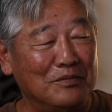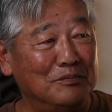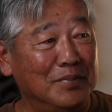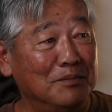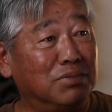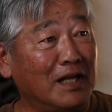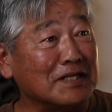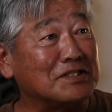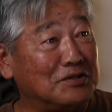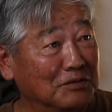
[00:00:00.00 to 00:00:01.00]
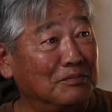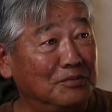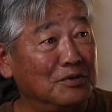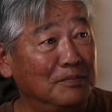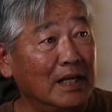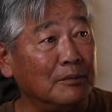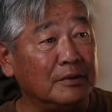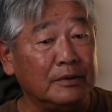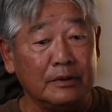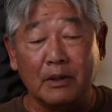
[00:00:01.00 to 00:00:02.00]
be blessed to be able
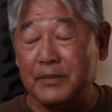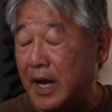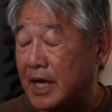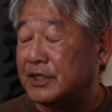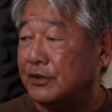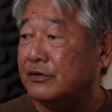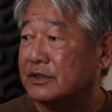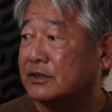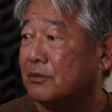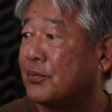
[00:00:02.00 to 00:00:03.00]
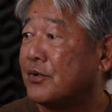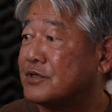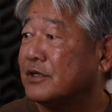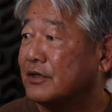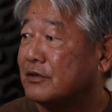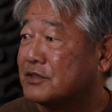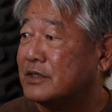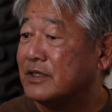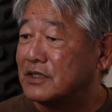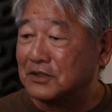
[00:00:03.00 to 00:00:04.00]
to come and actually do this in person, you know,
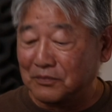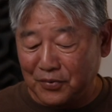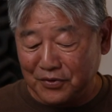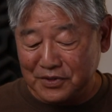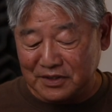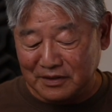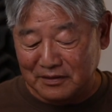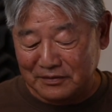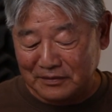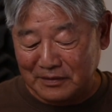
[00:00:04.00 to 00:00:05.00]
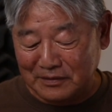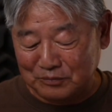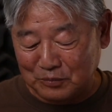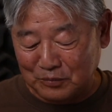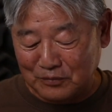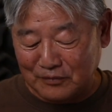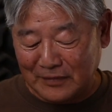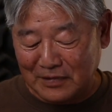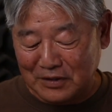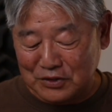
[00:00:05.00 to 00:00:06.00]
see this in person.
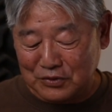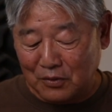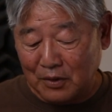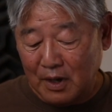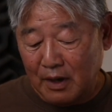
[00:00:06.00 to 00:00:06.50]
So